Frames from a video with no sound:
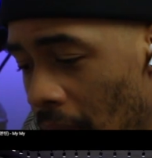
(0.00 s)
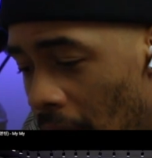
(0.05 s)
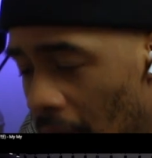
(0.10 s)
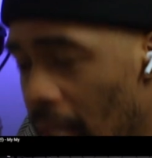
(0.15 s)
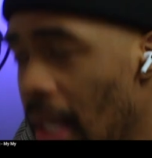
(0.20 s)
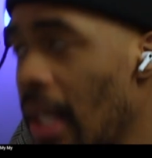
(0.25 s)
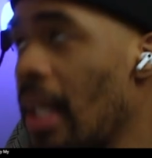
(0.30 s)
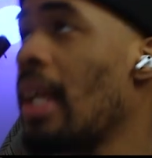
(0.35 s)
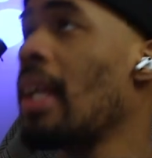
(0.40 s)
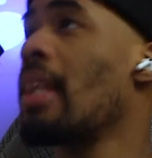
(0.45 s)

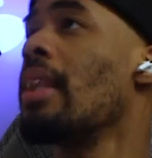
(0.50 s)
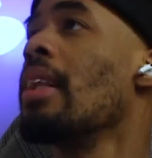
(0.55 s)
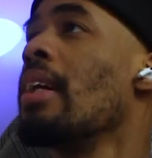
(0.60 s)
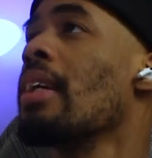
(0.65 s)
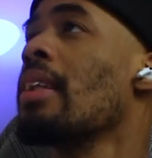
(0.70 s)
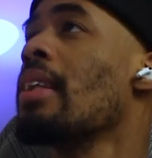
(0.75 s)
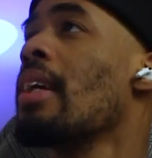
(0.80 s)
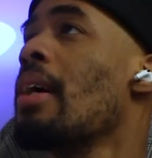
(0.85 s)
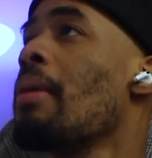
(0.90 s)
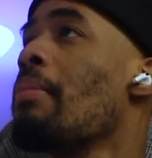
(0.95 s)
and then they
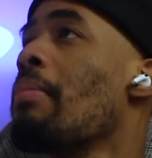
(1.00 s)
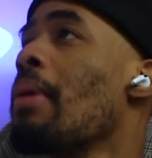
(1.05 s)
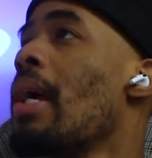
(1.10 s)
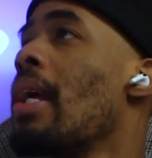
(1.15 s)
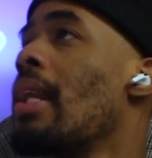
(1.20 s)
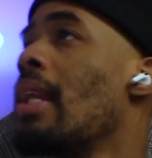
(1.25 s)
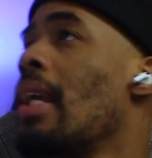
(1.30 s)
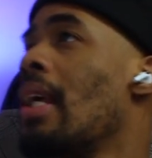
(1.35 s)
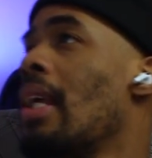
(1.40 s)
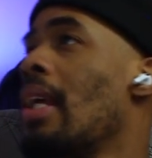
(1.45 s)
looked up
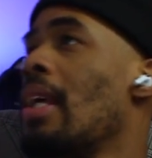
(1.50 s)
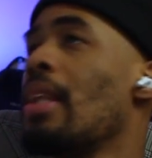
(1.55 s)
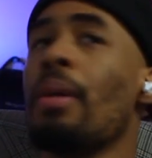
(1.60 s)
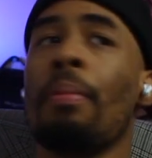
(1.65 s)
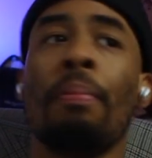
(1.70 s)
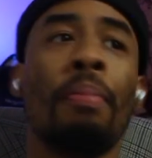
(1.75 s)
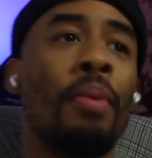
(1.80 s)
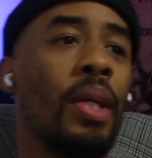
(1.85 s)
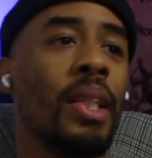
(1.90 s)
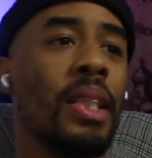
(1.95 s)
and then hit
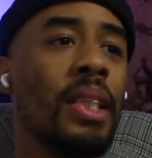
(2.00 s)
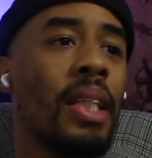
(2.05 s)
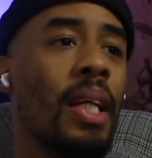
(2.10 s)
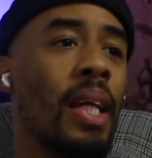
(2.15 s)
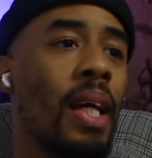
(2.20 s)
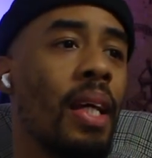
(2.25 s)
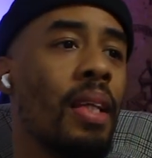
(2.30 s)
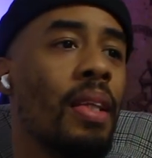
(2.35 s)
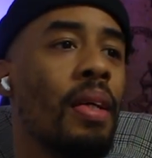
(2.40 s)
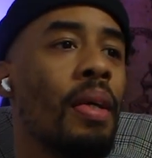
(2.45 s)
the points
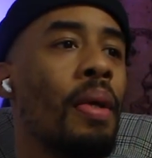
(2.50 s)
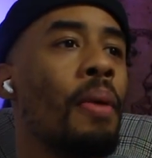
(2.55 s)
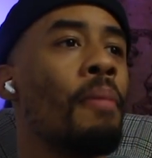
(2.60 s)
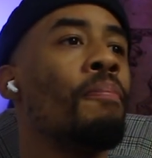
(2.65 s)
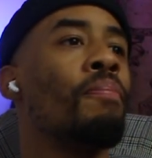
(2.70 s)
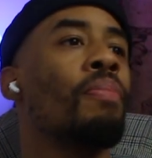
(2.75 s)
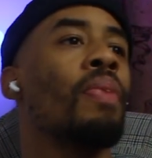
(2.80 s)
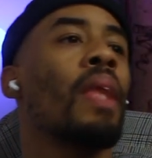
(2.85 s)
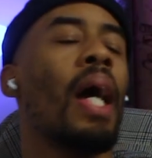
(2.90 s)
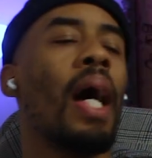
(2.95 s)
together
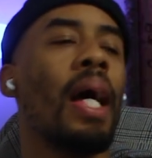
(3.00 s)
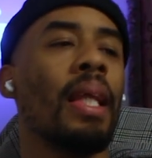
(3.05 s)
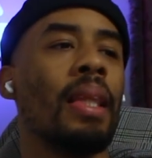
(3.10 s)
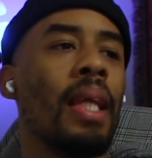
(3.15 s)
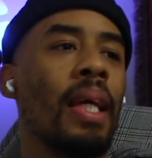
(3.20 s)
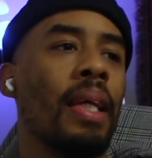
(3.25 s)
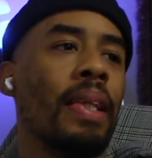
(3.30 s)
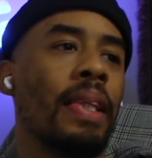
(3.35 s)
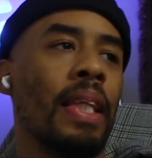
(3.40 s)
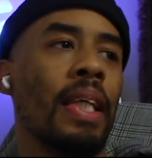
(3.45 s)
I
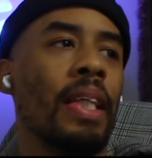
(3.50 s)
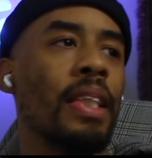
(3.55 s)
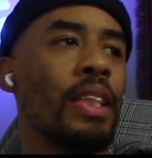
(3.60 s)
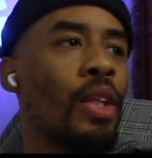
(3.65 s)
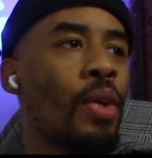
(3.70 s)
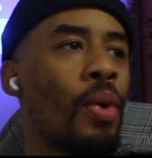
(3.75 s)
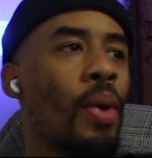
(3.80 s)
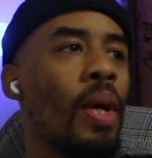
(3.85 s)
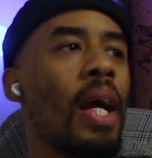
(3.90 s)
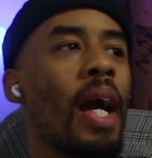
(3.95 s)
think this
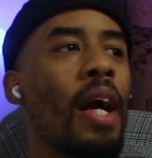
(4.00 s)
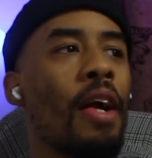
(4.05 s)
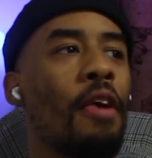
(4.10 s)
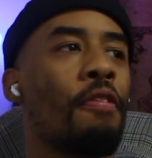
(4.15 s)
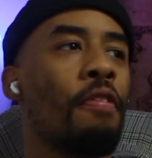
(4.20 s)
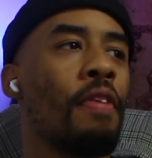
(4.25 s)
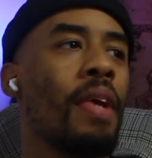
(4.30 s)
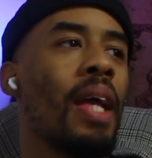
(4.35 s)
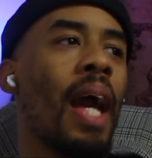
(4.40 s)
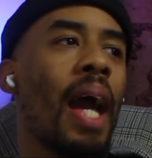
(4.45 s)

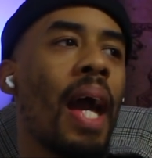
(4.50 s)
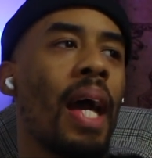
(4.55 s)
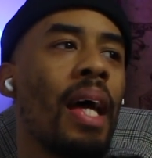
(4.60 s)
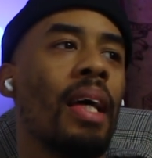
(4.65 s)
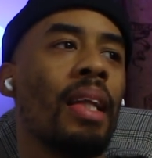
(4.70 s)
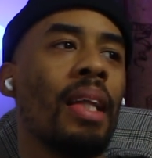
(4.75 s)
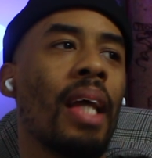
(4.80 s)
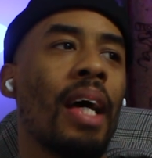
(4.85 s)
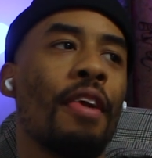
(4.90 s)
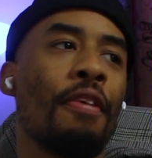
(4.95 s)
choreography
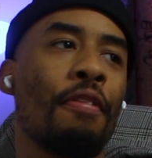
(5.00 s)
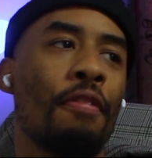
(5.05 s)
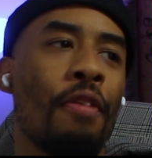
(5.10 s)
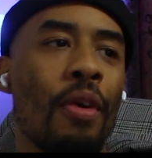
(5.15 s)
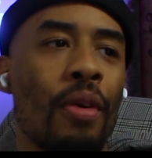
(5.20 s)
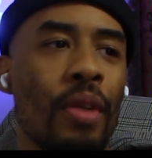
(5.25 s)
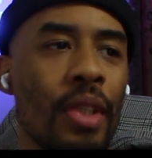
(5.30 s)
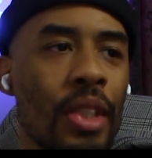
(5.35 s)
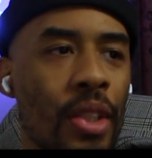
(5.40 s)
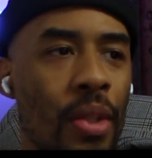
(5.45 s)
had a lot of
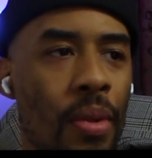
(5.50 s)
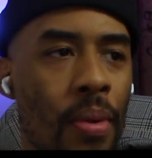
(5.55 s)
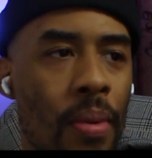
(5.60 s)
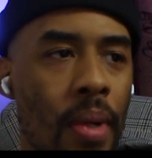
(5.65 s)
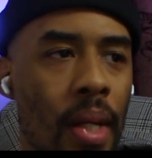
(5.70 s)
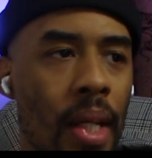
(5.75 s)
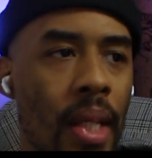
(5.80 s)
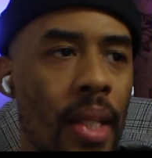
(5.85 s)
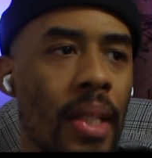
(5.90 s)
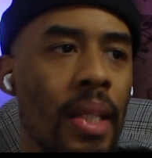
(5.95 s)
focus
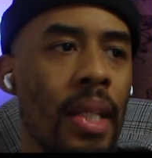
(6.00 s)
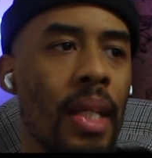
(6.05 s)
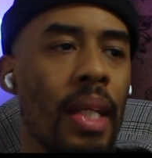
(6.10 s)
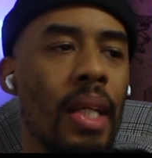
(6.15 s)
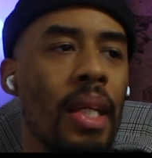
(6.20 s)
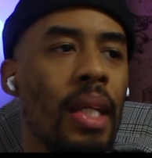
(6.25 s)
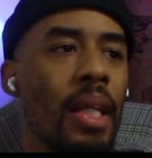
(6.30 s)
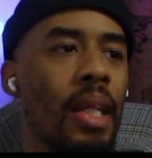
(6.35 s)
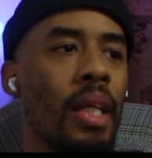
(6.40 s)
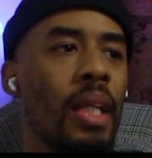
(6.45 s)
on
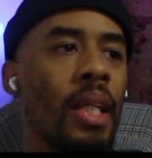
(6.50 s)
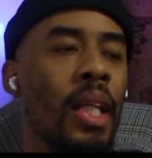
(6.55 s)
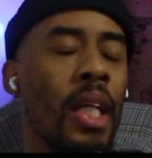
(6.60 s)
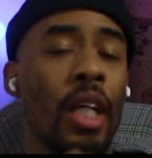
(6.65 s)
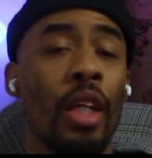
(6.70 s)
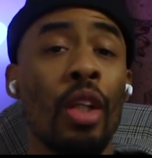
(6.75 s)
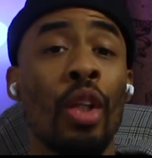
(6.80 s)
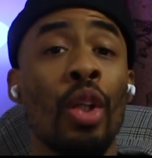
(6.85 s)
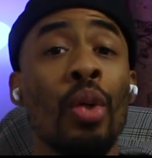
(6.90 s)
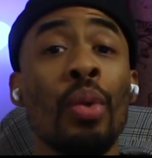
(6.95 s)
the
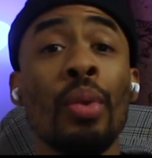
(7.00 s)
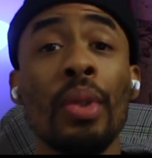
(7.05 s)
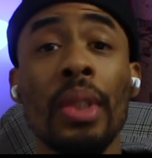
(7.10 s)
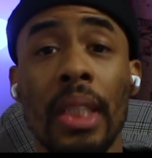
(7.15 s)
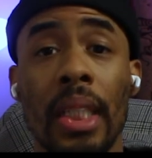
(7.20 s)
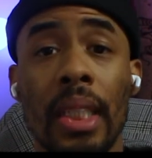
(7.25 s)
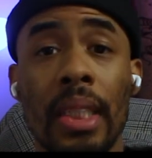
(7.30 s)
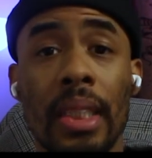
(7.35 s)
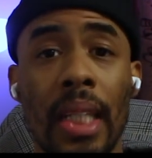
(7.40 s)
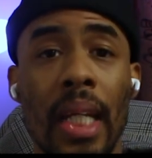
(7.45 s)
the
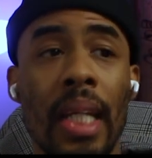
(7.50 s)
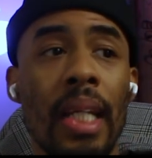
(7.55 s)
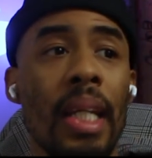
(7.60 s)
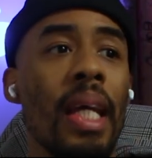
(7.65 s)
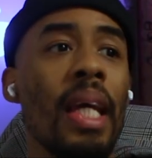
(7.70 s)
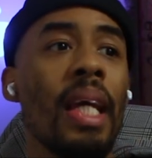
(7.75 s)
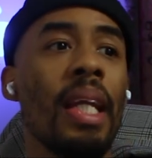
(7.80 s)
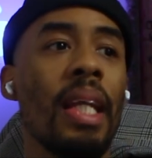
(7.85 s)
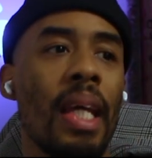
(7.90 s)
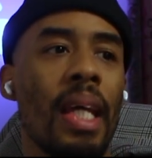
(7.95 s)
illusions and
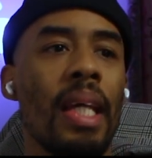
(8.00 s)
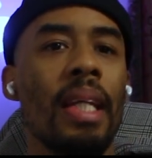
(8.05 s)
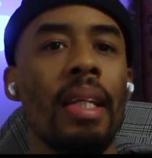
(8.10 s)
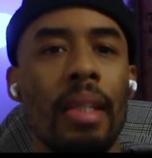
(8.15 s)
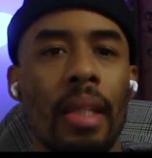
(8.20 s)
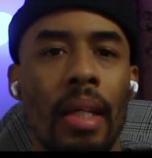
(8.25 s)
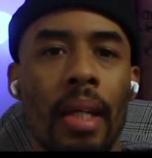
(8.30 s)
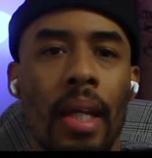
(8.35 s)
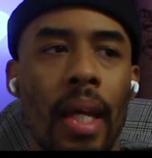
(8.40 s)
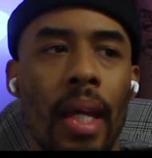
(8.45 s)
then
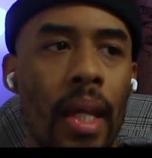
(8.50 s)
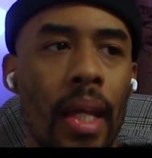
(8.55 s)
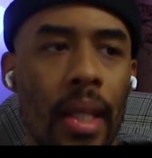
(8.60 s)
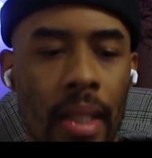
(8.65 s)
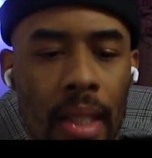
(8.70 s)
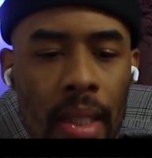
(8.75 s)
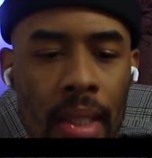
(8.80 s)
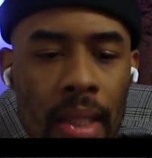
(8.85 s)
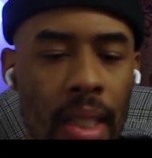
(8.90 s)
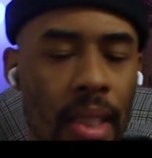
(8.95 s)
in
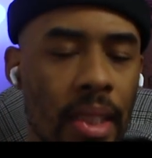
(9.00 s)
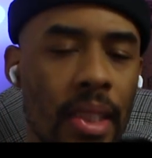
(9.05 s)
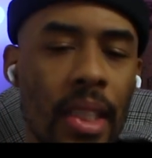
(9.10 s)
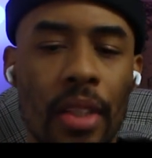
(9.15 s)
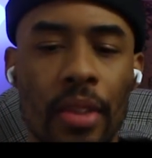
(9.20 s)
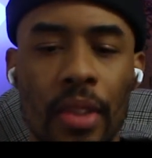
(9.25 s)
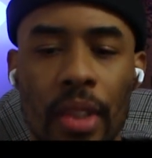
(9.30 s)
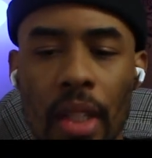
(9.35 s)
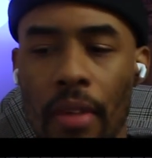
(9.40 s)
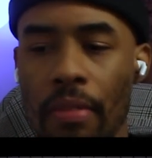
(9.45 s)
the
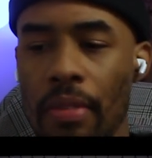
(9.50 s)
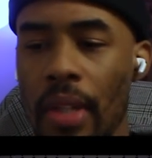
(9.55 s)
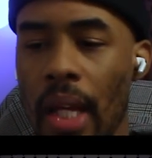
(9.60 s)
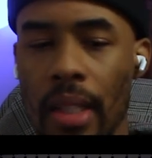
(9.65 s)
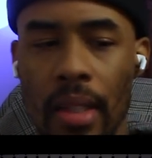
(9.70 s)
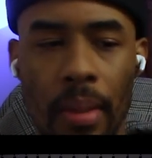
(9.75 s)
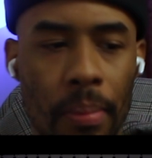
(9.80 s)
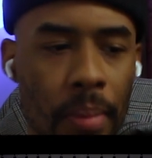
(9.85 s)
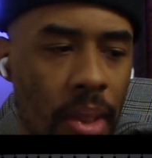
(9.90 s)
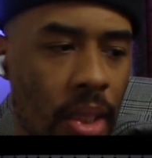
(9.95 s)
details of
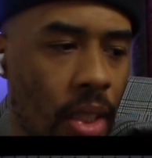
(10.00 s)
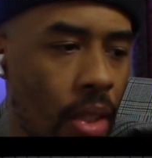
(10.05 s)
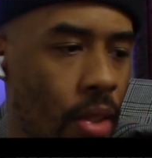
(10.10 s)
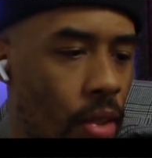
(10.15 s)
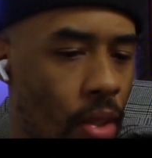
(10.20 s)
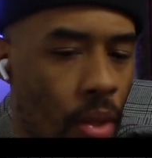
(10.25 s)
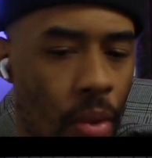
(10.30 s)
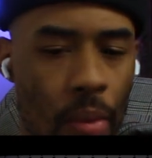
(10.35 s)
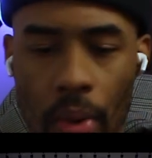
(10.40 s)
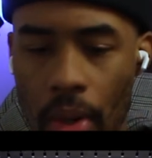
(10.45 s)
like the
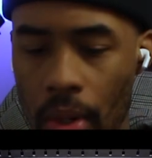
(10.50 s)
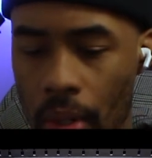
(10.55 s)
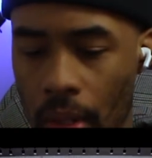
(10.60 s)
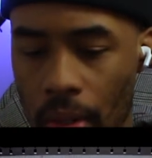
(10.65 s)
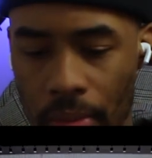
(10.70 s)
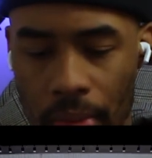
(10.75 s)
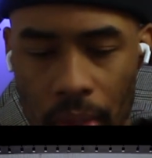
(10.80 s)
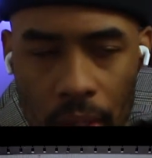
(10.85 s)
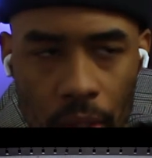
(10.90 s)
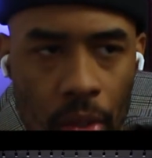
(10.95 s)
material work
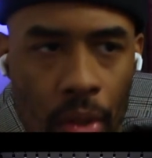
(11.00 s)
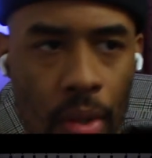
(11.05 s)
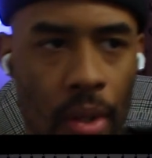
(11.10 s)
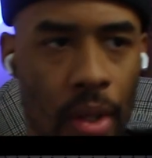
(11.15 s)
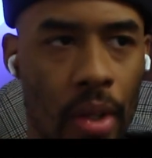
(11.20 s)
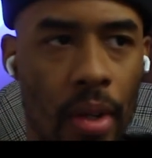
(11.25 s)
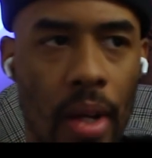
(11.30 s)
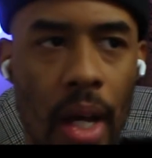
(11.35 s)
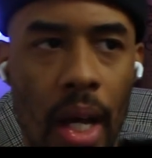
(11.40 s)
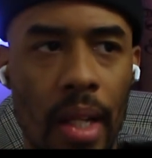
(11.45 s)
of the
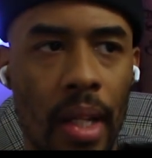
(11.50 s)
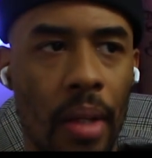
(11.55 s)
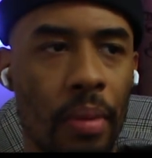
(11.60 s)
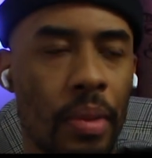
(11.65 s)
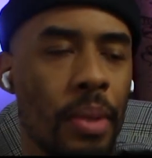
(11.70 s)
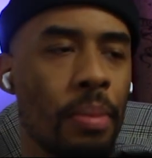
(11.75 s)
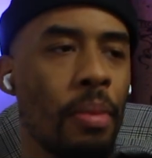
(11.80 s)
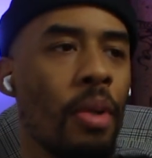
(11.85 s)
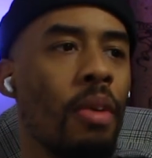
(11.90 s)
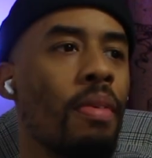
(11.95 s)
choreo how they
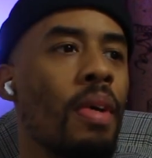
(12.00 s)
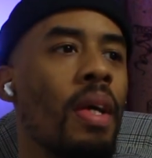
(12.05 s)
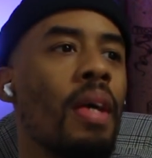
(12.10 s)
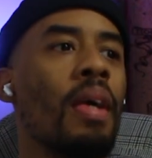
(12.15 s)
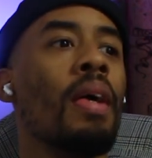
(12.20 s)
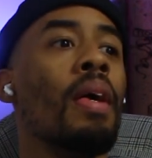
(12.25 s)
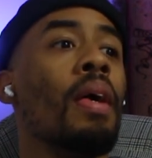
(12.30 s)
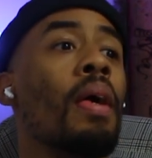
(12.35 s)
was moving.